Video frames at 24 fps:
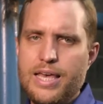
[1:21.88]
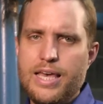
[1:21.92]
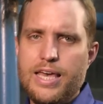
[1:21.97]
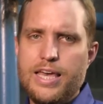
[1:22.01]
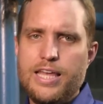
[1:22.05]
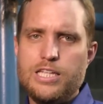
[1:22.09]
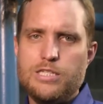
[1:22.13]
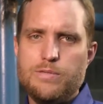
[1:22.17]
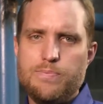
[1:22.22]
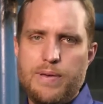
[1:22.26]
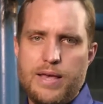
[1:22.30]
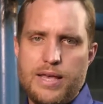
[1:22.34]
It
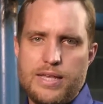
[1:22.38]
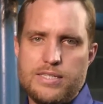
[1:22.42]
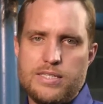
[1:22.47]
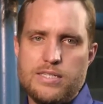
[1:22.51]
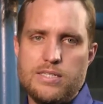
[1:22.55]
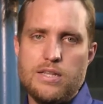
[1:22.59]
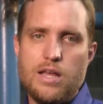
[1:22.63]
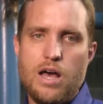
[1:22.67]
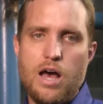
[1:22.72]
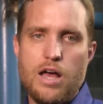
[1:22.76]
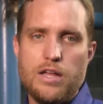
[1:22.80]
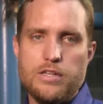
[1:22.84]
is best
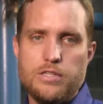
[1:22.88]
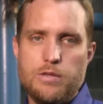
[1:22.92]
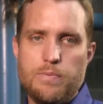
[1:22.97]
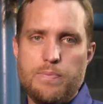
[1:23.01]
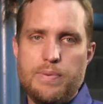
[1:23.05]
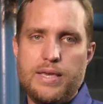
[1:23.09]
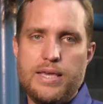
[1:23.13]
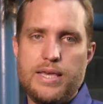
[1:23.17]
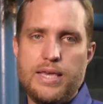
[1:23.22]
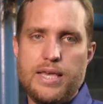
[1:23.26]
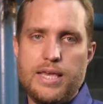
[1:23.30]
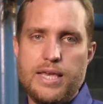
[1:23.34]
not to
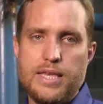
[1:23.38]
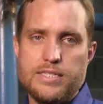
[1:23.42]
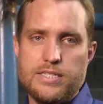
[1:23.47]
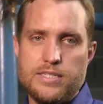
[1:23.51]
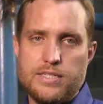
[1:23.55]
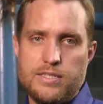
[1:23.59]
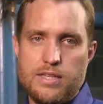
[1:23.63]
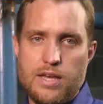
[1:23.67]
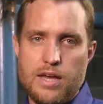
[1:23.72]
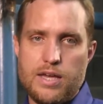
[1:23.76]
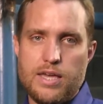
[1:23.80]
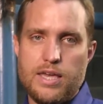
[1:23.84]
be
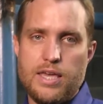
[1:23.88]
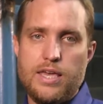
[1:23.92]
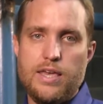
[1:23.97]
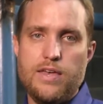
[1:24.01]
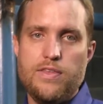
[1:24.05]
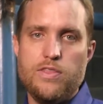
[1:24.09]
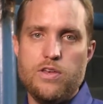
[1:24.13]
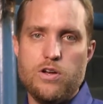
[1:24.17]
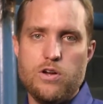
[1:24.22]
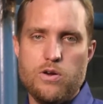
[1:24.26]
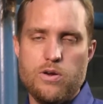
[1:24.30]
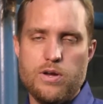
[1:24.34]
stuck
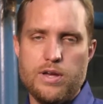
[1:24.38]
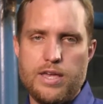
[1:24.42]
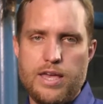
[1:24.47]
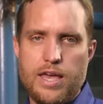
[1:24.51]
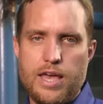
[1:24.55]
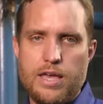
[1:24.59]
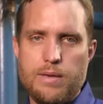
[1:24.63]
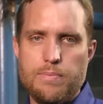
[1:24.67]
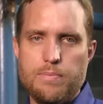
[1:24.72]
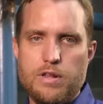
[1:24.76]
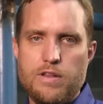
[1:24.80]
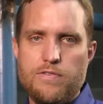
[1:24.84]
in the
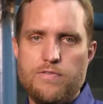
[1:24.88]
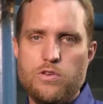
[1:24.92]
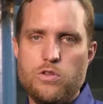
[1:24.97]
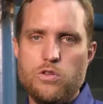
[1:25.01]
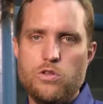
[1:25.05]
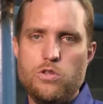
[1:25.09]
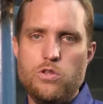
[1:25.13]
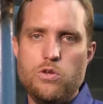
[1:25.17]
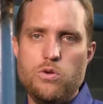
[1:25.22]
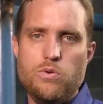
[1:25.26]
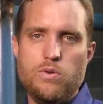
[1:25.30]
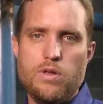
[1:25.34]
hurricane, but if you
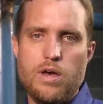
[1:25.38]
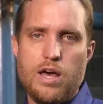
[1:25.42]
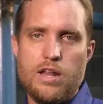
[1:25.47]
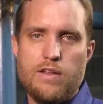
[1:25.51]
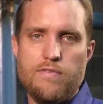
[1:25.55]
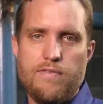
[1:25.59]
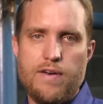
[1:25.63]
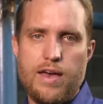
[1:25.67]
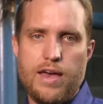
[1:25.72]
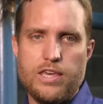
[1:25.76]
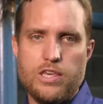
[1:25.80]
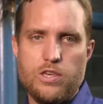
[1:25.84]
do not
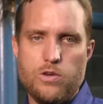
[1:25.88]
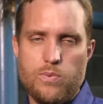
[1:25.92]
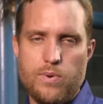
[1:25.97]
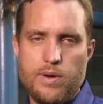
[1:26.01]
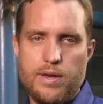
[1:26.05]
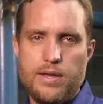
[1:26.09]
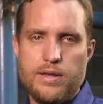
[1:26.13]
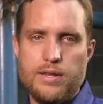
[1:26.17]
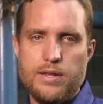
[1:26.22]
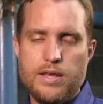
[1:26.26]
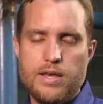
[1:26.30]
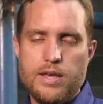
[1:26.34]

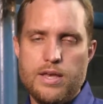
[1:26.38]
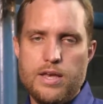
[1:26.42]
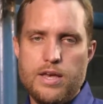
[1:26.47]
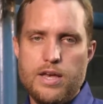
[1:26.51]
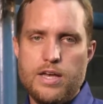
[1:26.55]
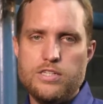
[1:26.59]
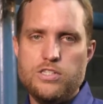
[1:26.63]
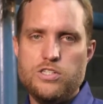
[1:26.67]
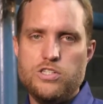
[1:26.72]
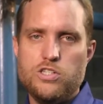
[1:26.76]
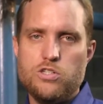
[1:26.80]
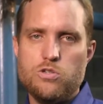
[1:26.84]
evacuate,
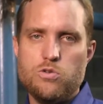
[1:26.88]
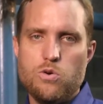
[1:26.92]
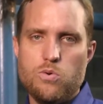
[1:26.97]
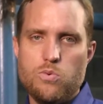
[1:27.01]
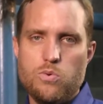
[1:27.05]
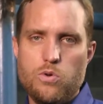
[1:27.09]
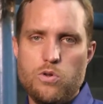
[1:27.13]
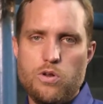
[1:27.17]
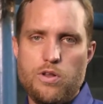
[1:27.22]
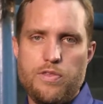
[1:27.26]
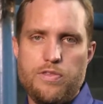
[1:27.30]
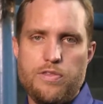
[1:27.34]
a general
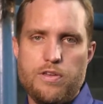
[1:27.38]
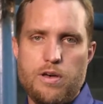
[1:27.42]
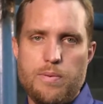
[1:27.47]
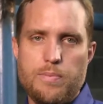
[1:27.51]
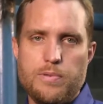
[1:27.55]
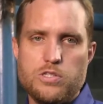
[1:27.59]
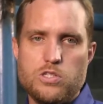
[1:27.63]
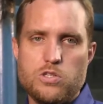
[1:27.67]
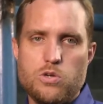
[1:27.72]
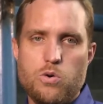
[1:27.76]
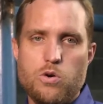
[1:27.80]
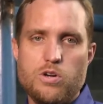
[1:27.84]
rule of thumb
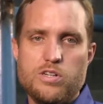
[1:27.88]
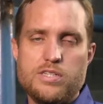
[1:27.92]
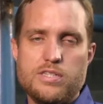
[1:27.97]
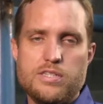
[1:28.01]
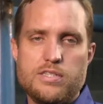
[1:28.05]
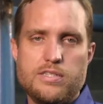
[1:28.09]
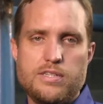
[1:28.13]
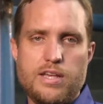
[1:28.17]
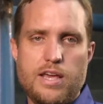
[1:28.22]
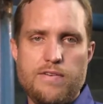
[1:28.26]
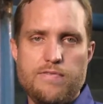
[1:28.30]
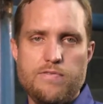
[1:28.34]
is a horse is
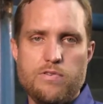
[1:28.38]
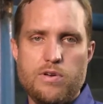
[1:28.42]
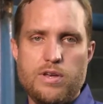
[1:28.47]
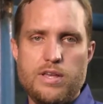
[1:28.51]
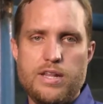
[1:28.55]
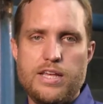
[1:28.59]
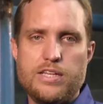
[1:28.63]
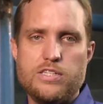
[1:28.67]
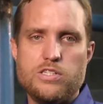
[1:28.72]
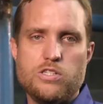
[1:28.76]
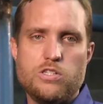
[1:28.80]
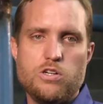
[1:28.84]
safer in
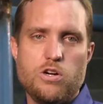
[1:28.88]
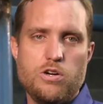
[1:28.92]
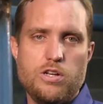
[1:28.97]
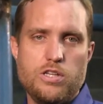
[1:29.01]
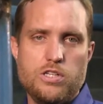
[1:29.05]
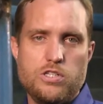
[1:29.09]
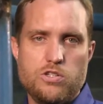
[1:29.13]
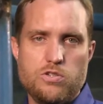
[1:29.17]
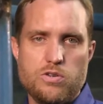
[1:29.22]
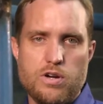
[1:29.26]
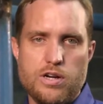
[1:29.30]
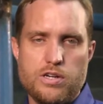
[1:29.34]
a sturdy
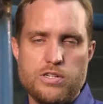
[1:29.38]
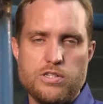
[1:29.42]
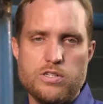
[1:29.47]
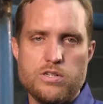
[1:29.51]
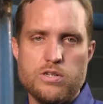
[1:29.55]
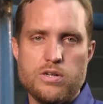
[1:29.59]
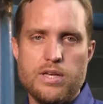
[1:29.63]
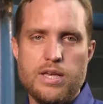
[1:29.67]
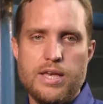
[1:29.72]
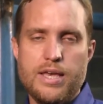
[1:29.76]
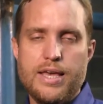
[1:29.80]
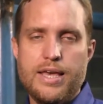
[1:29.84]
structure
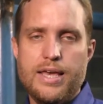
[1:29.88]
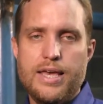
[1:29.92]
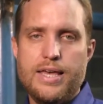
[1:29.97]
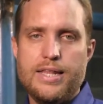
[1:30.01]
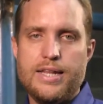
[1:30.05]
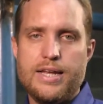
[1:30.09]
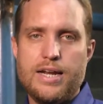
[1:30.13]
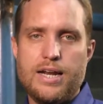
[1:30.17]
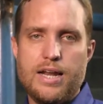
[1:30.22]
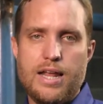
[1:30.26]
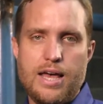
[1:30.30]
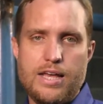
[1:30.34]
in a
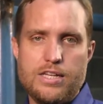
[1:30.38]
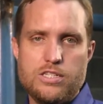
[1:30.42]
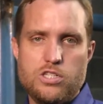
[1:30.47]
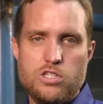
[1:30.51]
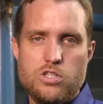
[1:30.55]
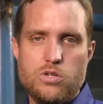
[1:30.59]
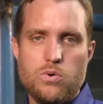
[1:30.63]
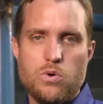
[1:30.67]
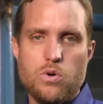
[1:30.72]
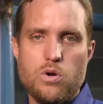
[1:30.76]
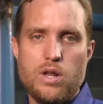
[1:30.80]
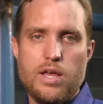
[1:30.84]
Class
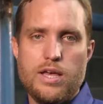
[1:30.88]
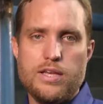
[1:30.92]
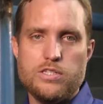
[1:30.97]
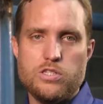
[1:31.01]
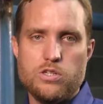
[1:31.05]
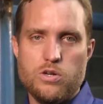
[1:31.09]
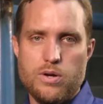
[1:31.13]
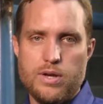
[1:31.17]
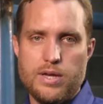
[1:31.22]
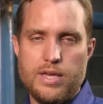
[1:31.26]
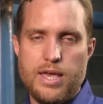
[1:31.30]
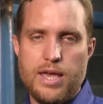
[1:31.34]
2 or less
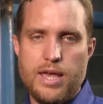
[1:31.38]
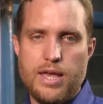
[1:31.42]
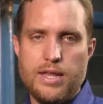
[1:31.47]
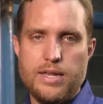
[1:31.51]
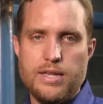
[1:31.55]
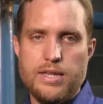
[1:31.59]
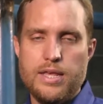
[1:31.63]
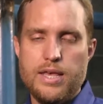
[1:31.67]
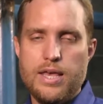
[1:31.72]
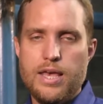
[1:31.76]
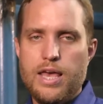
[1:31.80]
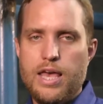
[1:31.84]
hurricane,
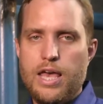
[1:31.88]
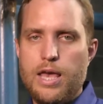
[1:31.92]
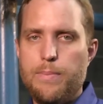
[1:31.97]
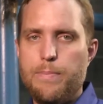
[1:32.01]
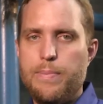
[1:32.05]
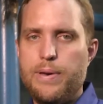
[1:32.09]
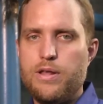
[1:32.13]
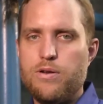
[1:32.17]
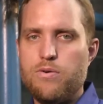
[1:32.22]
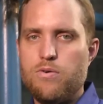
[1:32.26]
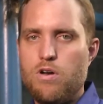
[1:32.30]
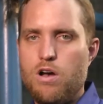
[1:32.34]
and
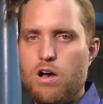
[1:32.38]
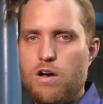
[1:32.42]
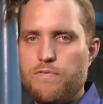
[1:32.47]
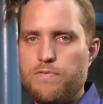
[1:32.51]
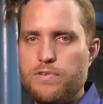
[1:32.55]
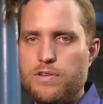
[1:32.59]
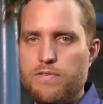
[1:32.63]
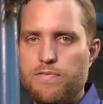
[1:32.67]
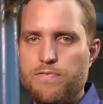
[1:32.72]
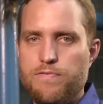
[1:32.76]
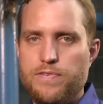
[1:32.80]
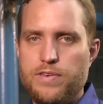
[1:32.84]
better off
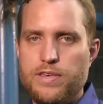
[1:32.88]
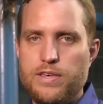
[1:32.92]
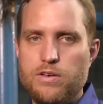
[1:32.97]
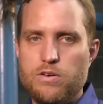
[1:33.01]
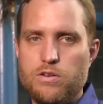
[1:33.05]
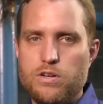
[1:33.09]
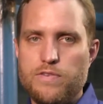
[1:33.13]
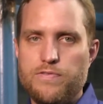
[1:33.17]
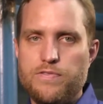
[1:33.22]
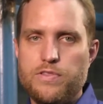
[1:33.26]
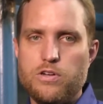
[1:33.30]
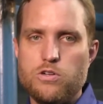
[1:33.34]
in a
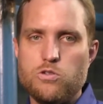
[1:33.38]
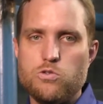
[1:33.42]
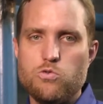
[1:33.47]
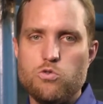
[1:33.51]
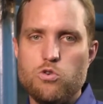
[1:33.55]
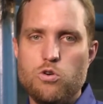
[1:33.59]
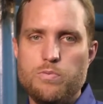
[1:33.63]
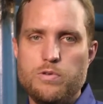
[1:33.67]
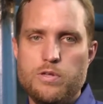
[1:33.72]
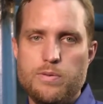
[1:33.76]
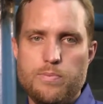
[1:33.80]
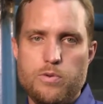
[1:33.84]
field if there's
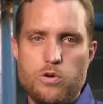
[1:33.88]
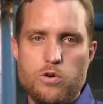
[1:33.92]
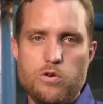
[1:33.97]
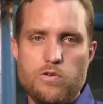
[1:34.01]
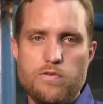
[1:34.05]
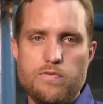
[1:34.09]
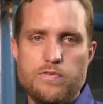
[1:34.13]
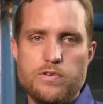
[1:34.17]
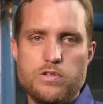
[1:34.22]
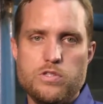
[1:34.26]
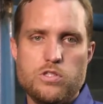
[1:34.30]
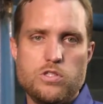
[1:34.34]
room to
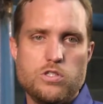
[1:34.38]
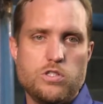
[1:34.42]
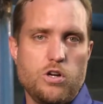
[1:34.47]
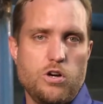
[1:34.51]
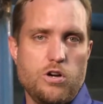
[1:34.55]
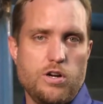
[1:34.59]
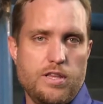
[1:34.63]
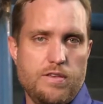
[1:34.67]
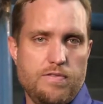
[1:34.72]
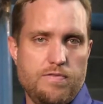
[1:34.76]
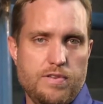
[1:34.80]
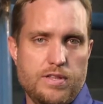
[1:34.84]
move,
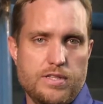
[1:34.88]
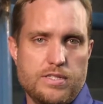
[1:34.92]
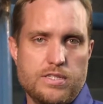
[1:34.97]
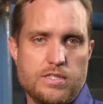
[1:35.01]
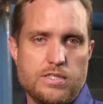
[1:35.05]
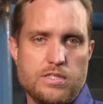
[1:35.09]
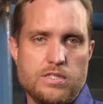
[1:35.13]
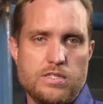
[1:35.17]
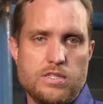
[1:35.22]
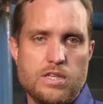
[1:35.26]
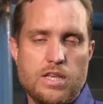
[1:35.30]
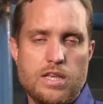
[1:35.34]
sturdy
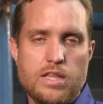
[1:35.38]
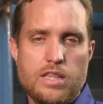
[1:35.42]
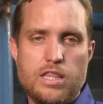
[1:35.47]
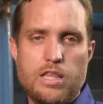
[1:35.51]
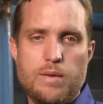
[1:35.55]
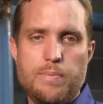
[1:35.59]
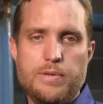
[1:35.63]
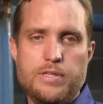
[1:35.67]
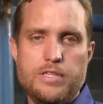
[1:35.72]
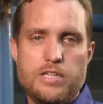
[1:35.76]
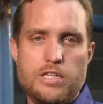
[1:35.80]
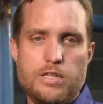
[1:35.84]
fences,
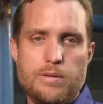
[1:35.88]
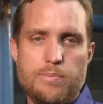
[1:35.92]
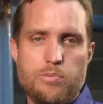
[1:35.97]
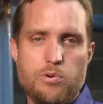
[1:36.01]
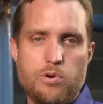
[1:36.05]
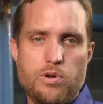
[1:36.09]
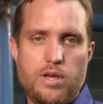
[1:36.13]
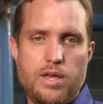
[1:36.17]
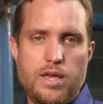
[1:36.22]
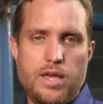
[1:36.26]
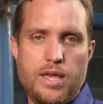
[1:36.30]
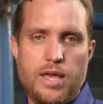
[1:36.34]
limited
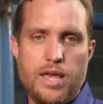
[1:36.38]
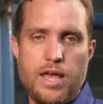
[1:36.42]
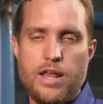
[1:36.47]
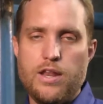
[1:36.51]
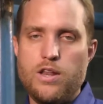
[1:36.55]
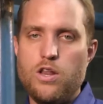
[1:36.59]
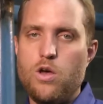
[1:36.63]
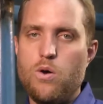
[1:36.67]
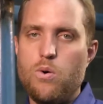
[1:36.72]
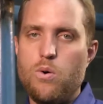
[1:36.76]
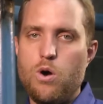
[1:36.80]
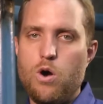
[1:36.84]
debris,
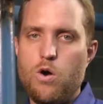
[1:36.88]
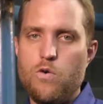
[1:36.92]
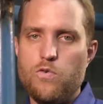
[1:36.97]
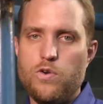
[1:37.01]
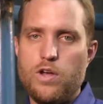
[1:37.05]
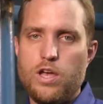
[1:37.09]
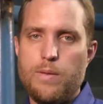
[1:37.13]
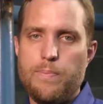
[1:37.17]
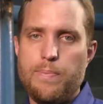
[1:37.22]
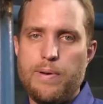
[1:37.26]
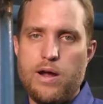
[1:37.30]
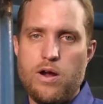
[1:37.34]
and no
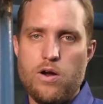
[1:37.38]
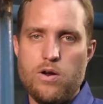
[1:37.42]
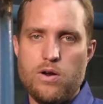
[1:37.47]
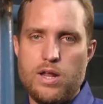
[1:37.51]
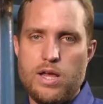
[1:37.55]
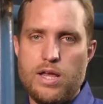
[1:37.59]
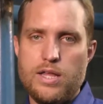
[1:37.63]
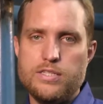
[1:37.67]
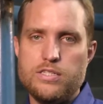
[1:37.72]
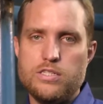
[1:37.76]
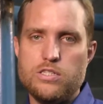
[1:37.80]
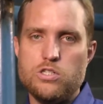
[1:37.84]
overhead power
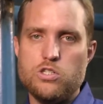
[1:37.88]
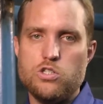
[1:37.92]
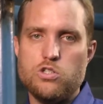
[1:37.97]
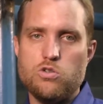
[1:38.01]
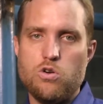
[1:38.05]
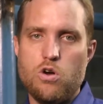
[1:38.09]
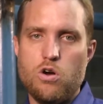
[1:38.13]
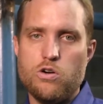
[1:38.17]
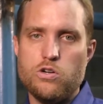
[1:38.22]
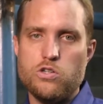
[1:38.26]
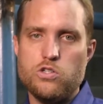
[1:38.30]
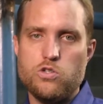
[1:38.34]
lines in a
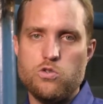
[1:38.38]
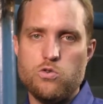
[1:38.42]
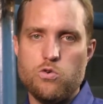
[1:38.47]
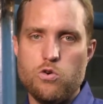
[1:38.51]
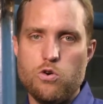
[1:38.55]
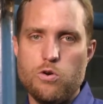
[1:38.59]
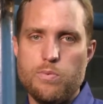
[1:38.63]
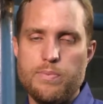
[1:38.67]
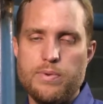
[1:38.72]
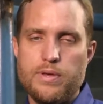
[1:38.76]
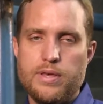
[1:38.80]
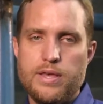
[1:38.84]
stronger storm.